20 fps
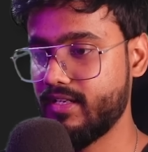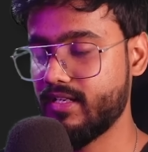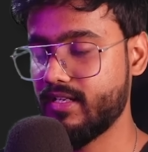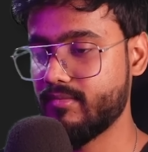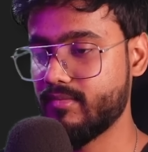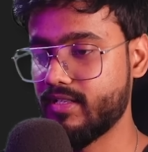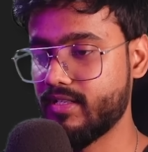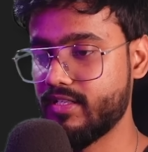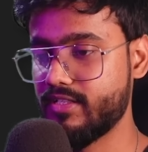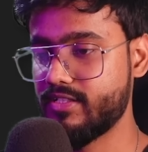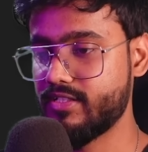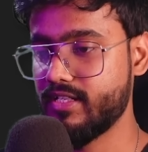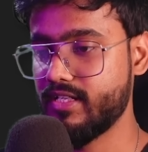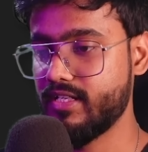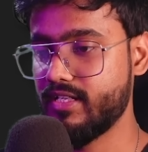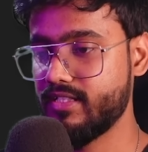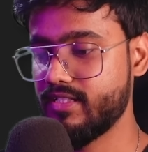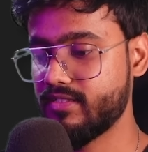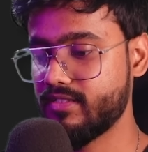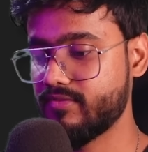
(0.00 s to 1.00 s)
and I'm going to
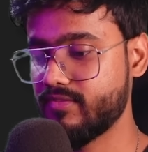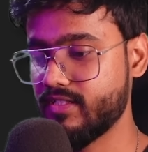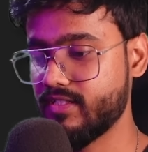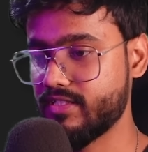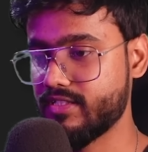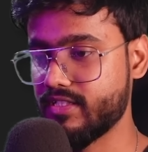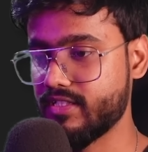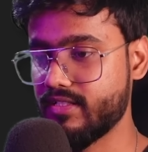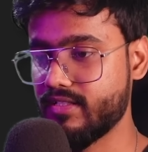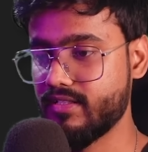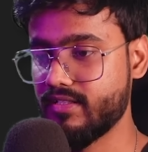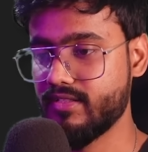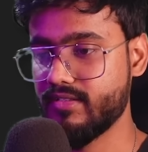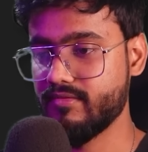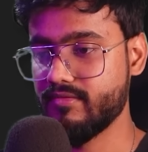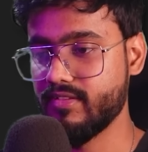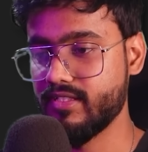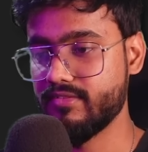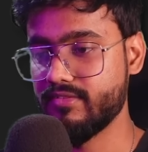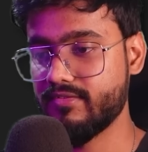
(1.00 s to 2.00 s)
trigger this function
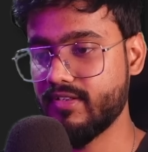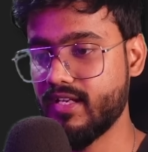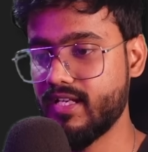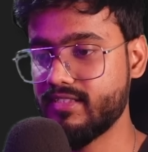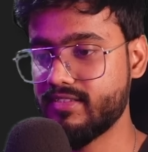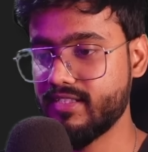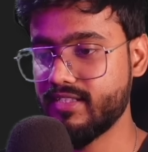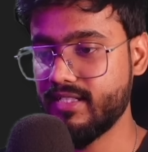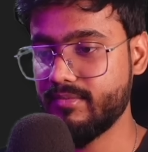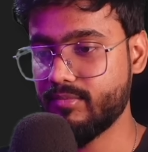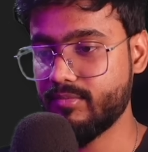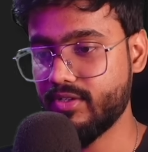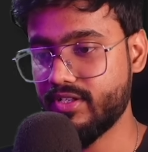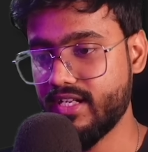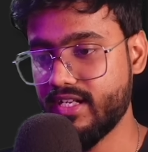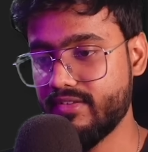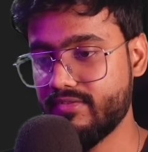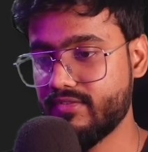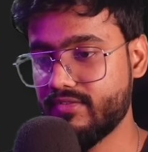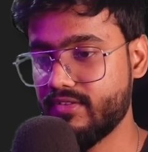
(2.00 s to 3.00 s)
with fancy
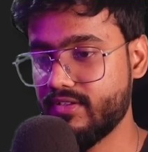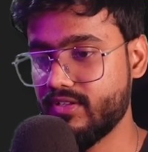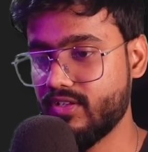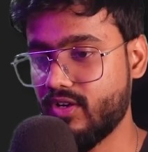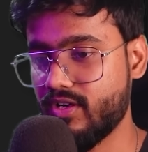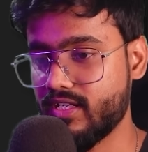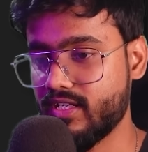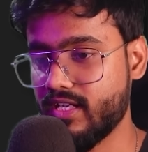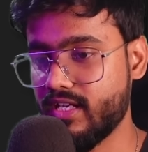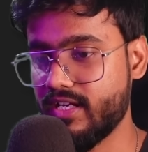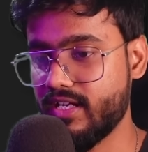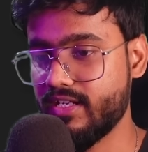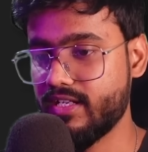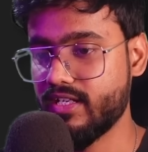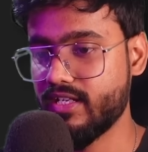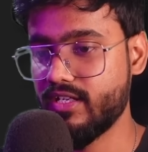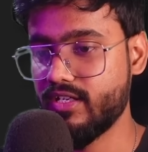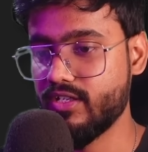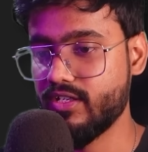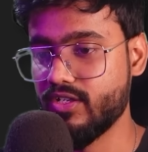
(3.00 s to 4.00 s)
input ref dot
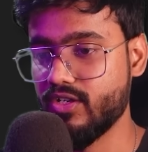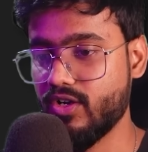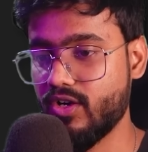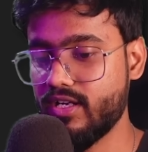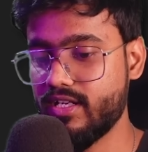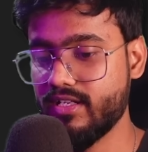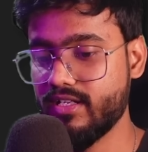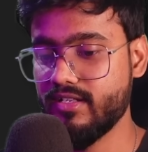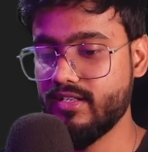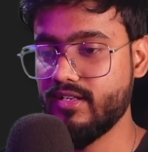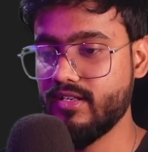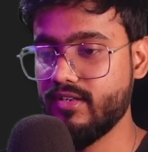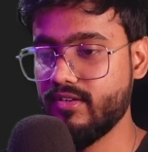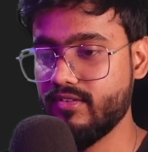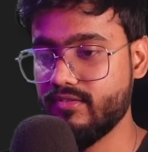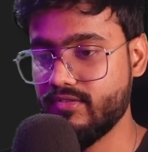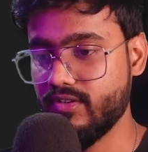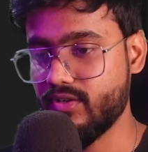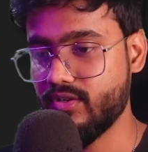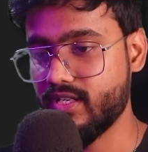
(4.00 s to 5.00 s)
current dot
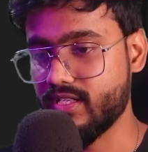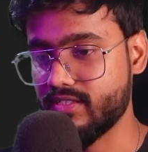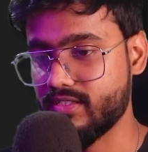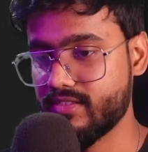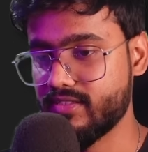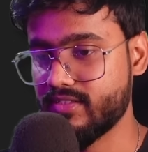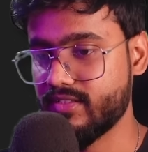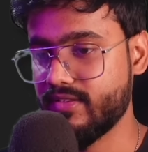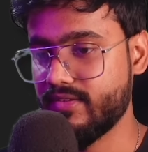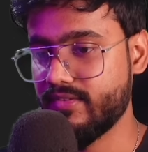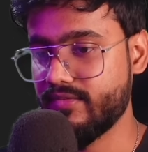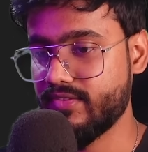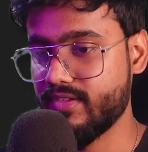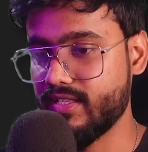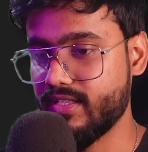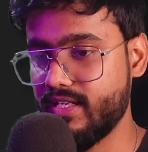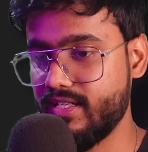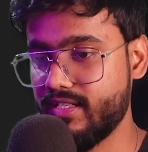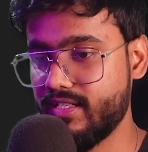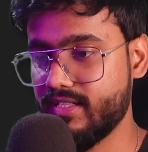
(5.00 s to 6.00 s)
focus,
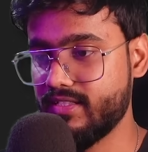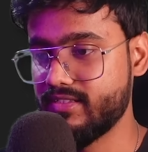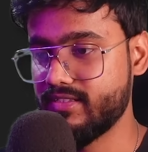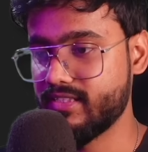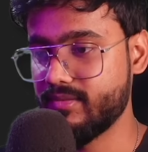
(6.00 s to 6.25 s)
right?